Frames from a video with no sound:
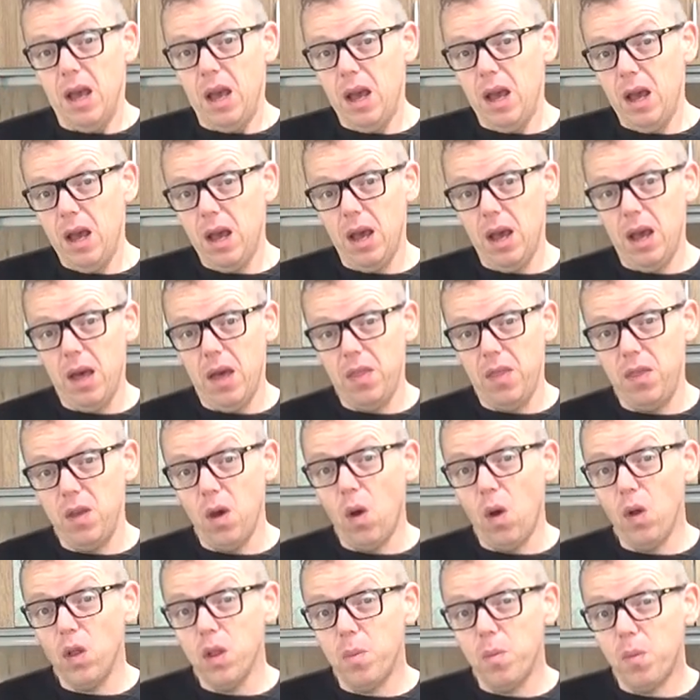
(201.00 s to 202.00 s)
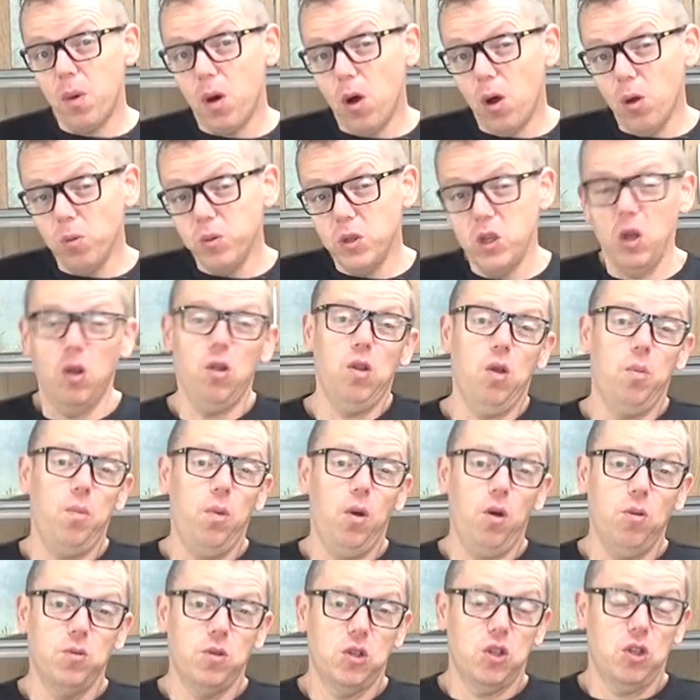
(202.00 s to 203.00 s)
uh, the older bulbs, the older
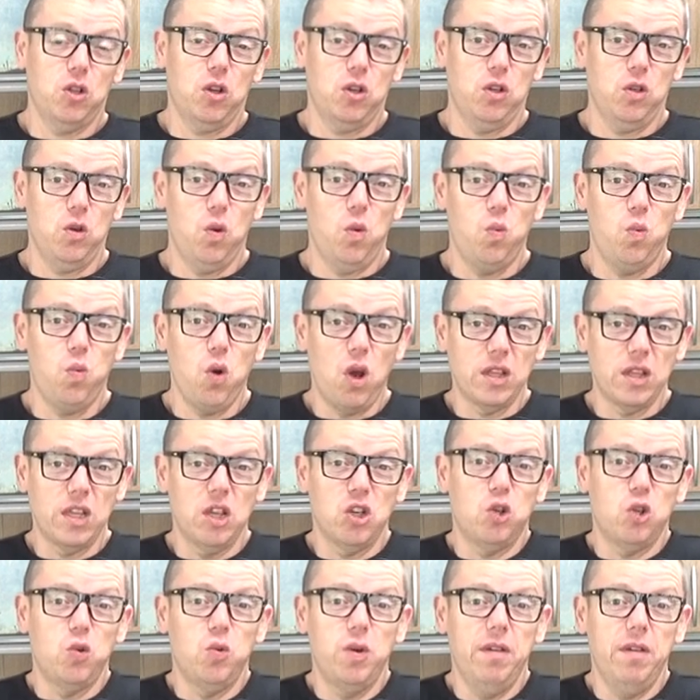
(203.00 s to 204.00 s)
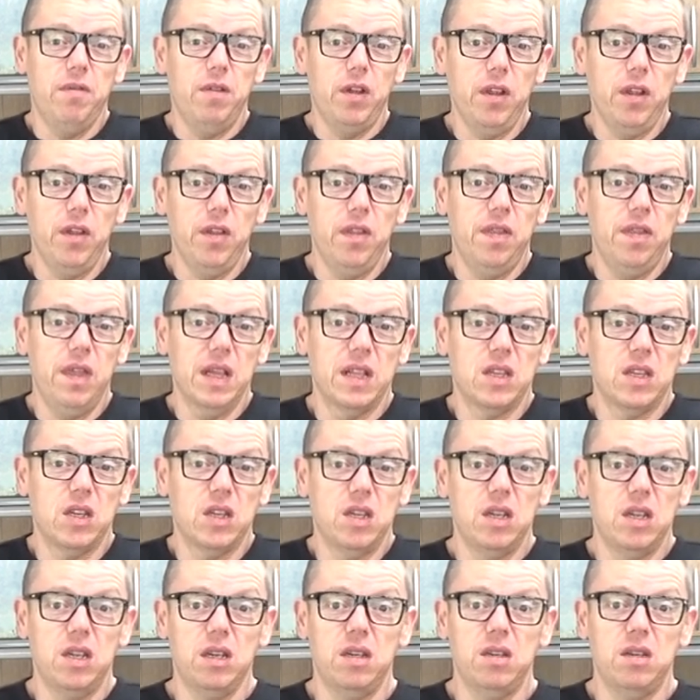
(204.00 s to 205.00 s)
bulbs start to rot and shrivel. That's a
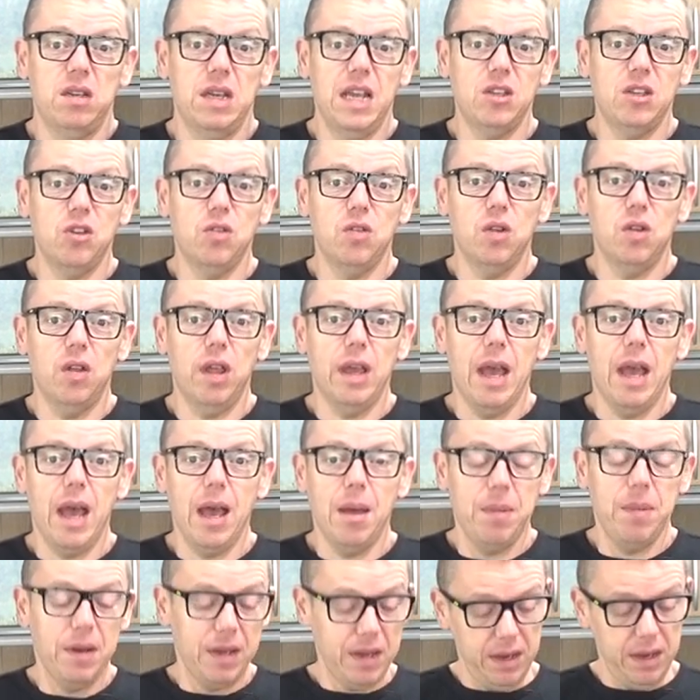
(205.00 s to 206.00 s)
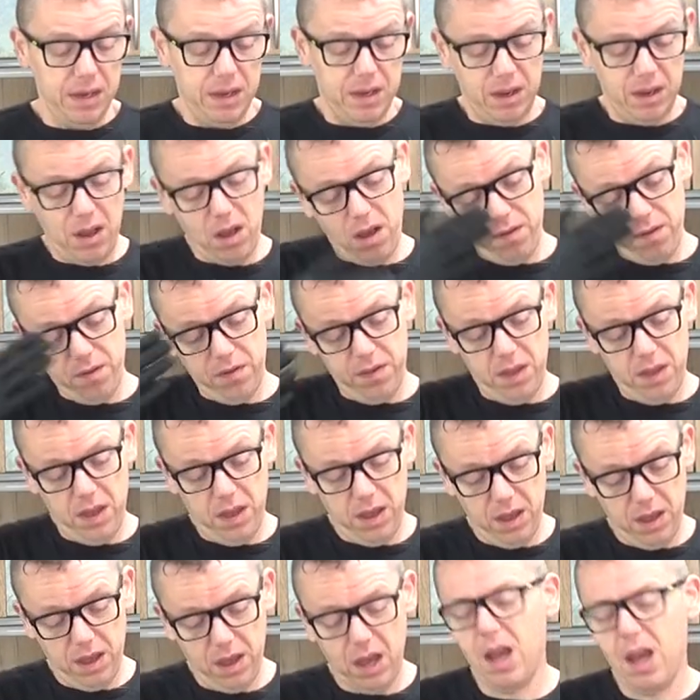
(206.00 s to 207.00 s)
natural habitat of the
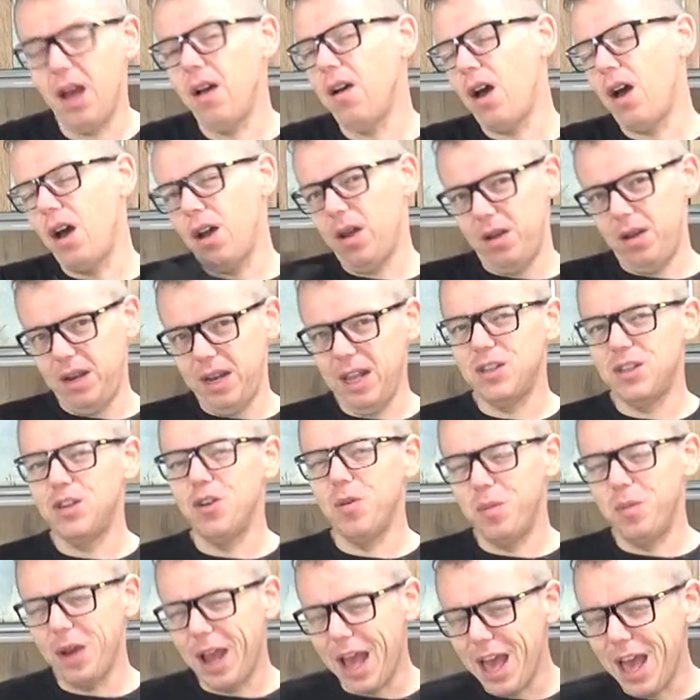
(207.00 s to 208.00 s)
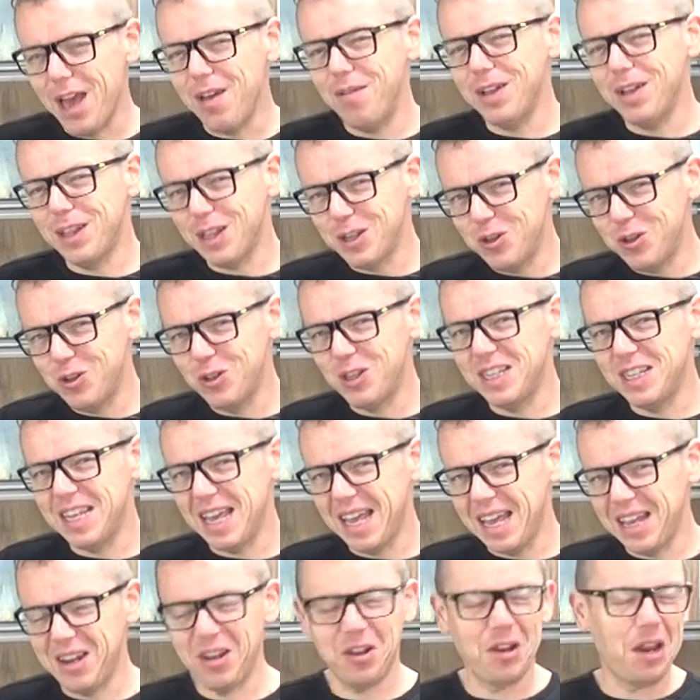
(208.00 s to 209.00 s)
uh, uh, natural behavior, I should
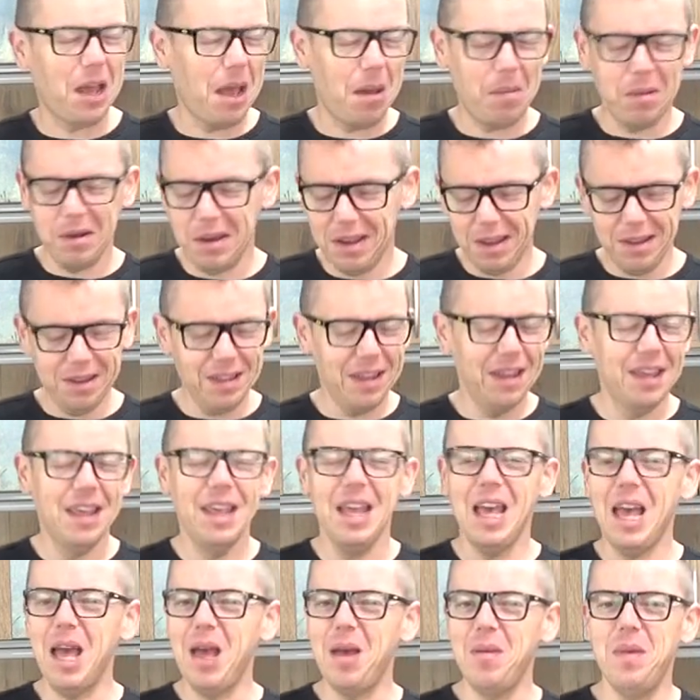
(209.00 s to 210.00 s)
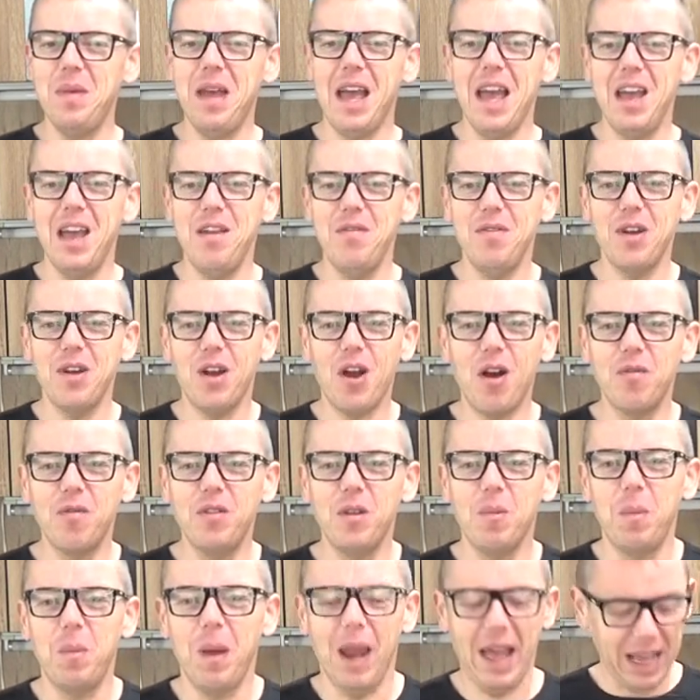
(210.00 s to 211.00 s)
say, not a habitat, a behavior of
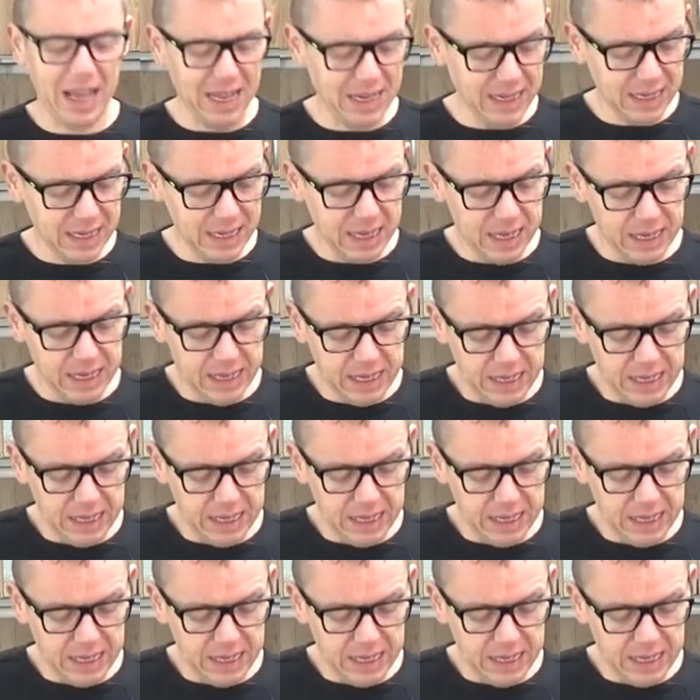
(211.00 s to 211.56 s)
the plant.